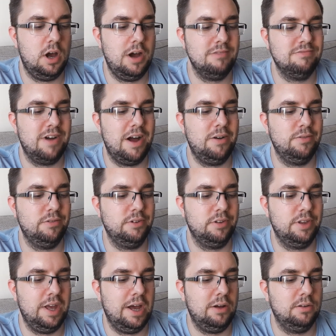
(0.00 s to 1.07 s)
around
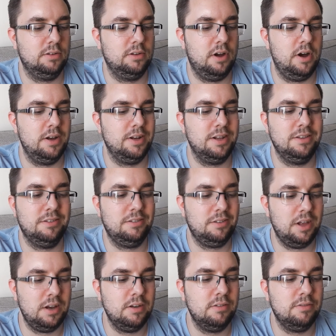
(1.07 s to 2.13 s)
the outside
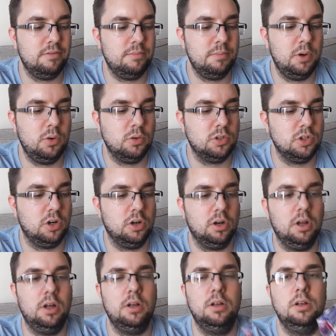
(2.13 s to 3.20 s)
instead of milk
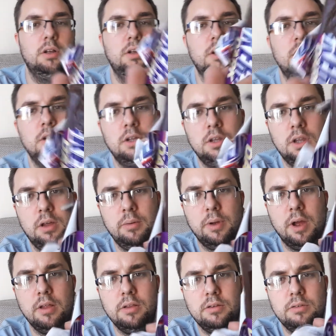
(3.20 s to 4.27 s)
chocolate. There we
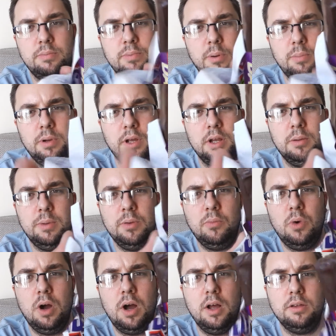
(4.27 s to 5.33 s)
go. This is probably going to be
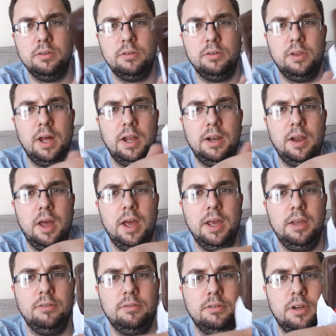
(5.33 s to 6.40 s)
worse than
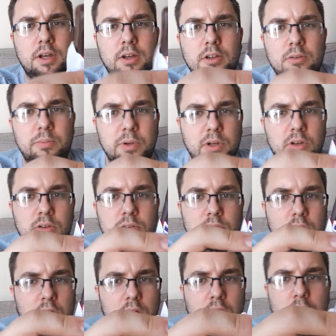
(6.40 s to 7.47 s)
a Snickers
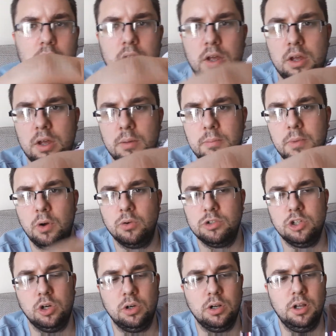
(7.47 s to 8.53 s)
because milk
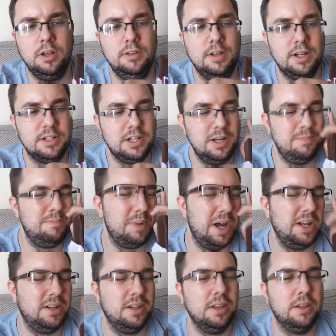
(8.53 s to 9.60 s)
chocolate is actually
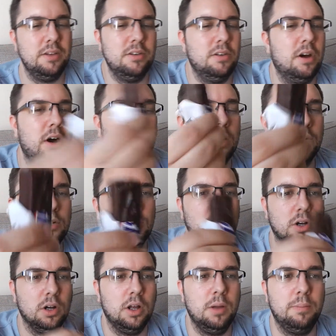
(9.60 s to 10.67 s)
better than dark
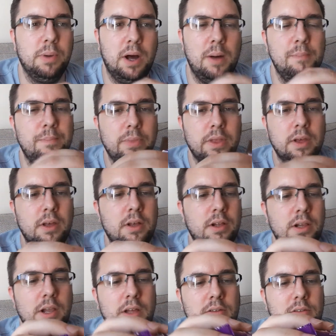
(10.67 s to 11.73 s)
chocolate, but
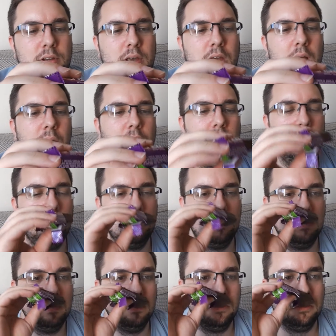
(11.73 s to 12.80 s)
let's see how it goes